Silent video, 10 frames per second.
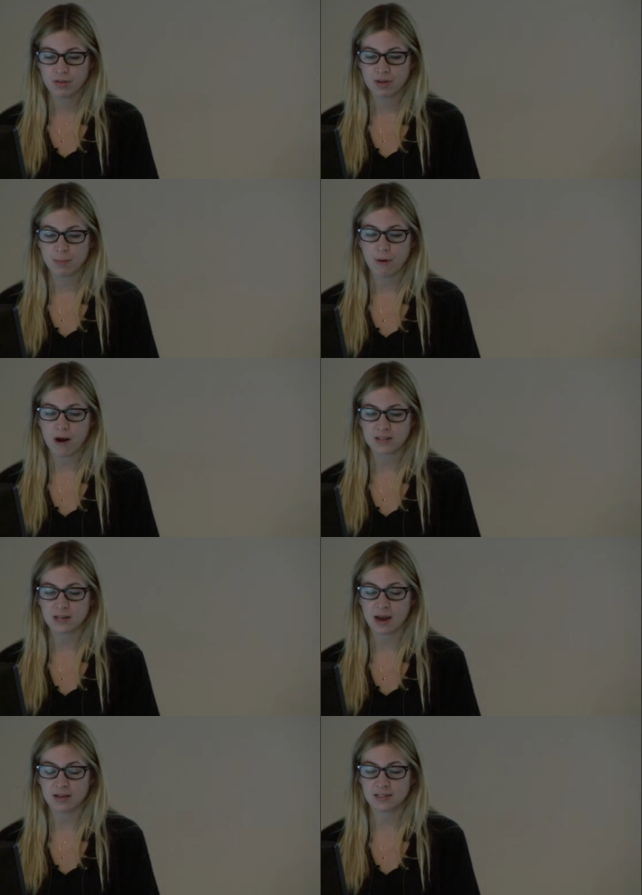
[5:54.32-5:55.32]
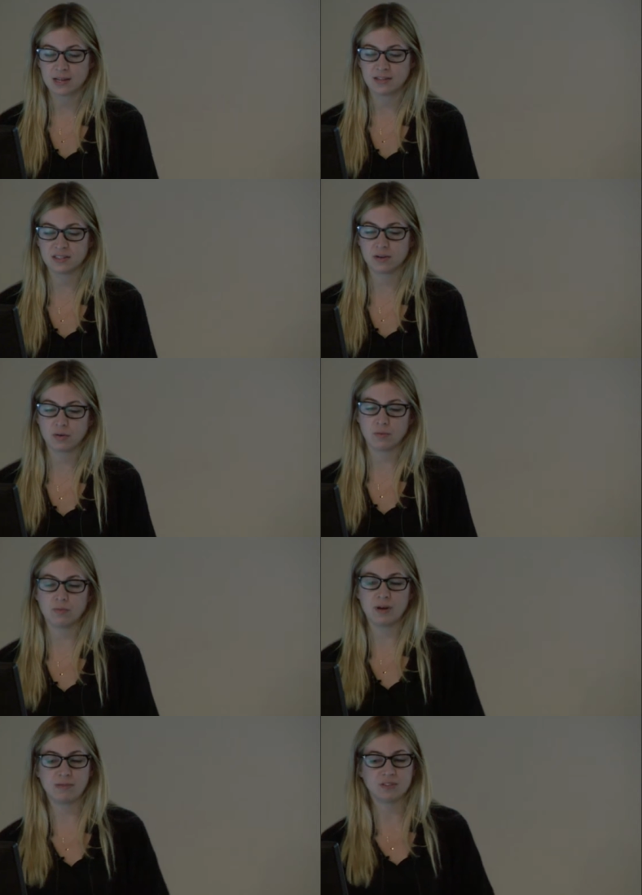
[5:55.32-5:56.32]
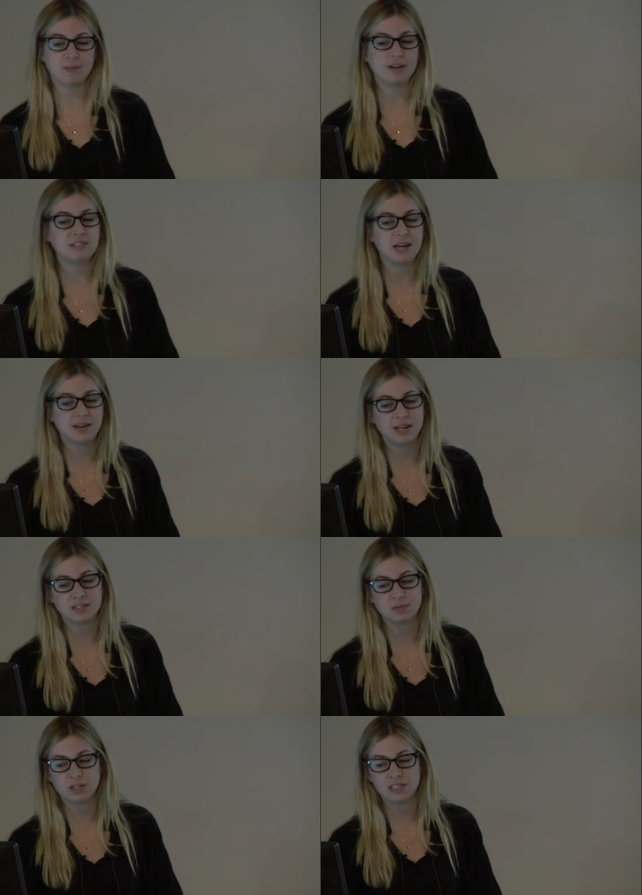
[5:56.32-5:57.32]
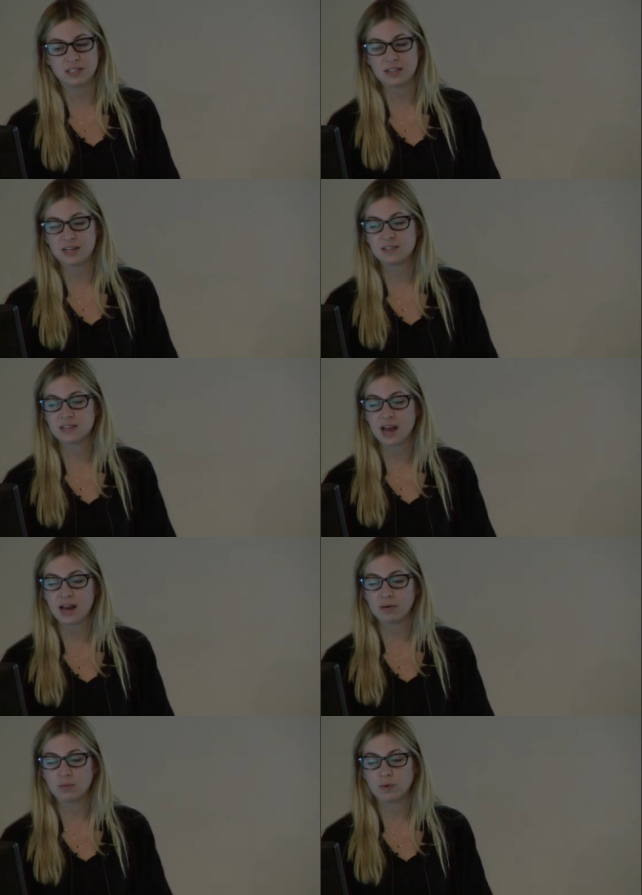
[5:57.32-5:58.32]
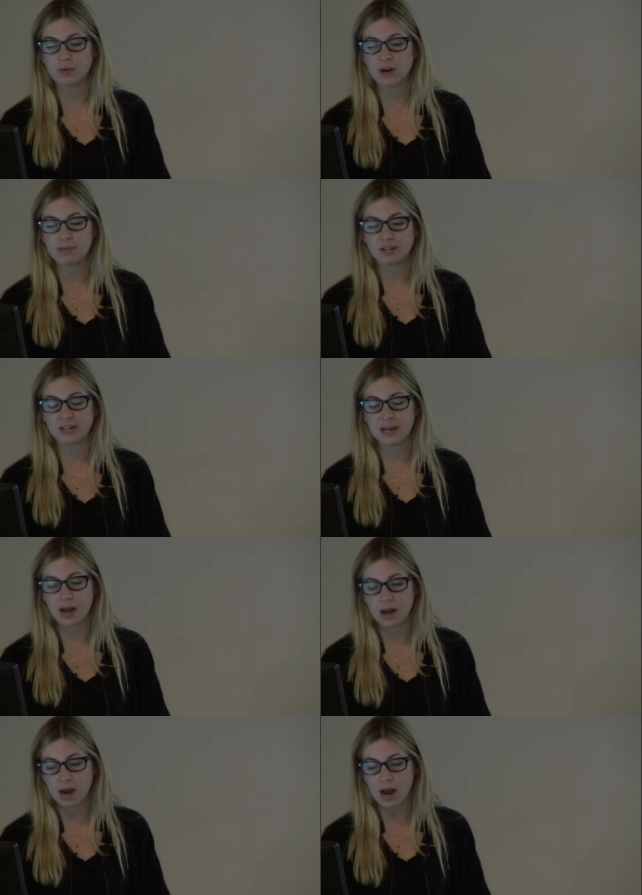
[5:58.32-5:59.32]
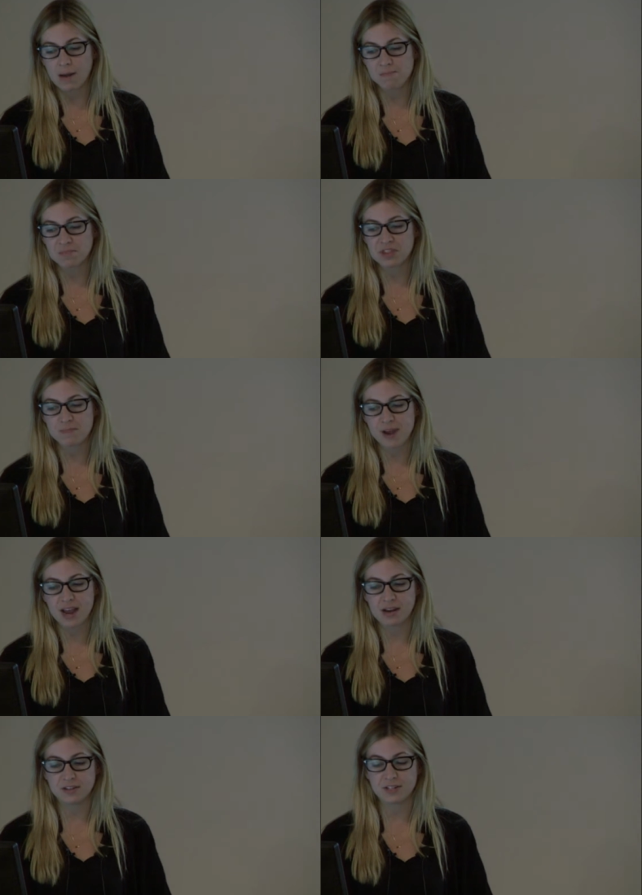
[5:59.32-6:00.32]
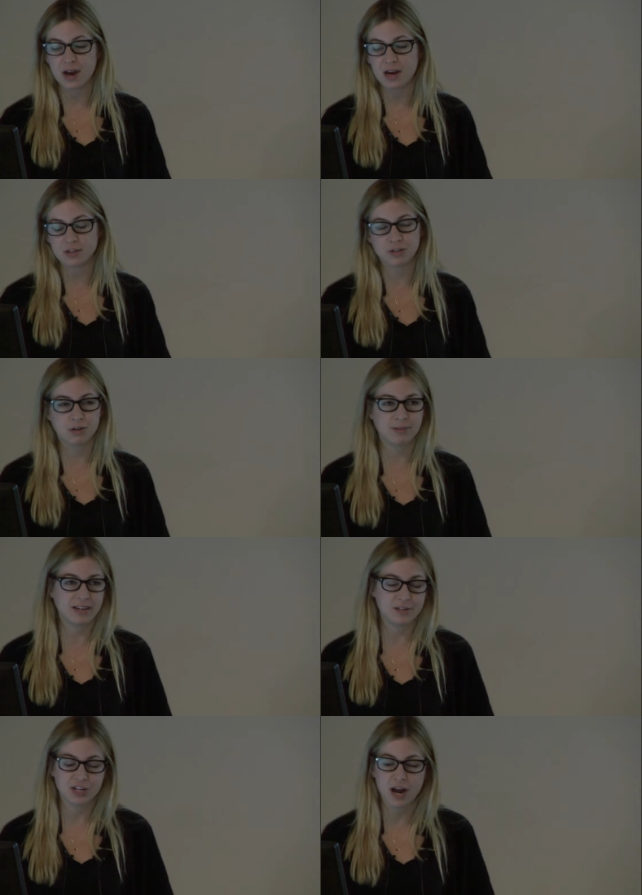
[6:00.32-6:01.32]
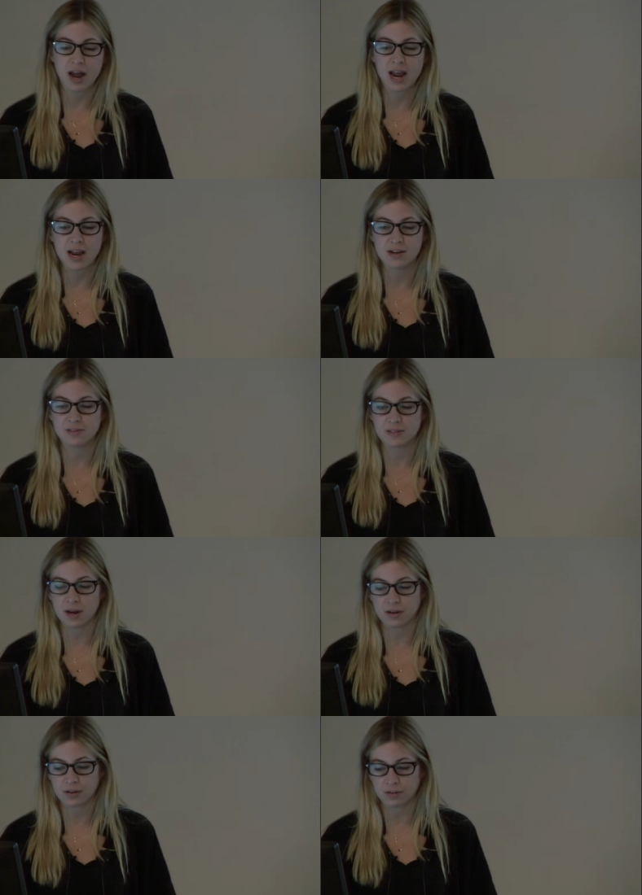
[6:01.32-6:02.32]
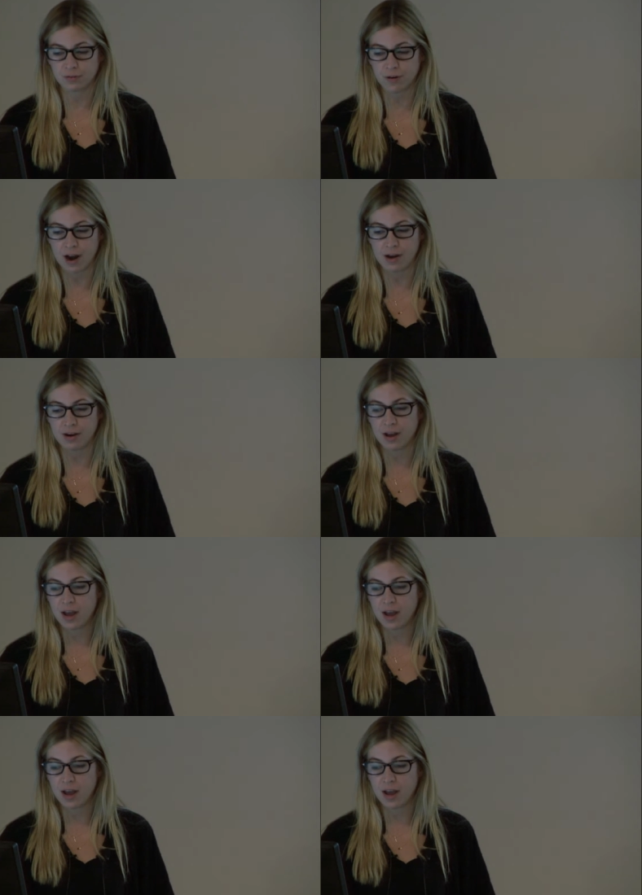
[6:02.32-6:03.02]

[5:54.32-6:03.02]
the process. And so it was about 10 days that we did this, and we were able to get um, the band uh, Shinobi Ninja is a good friend